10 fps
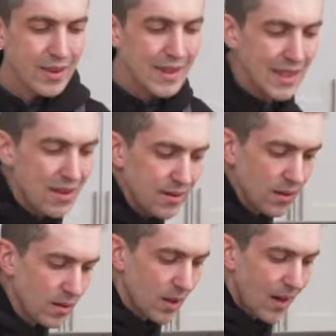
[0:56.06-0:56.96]

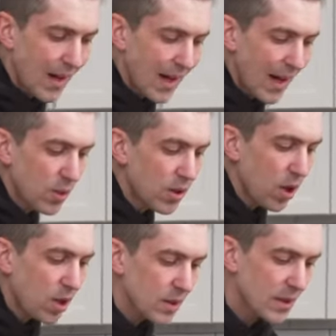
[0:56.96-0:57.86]
These, I would
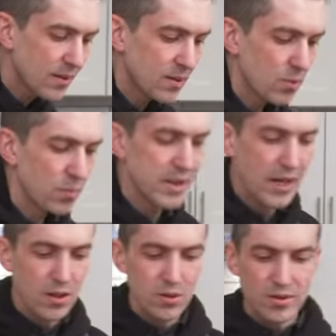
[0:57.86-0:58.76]
call these
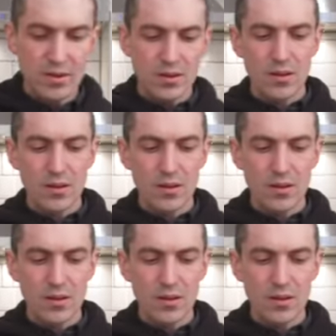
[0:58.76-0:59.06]
potatoes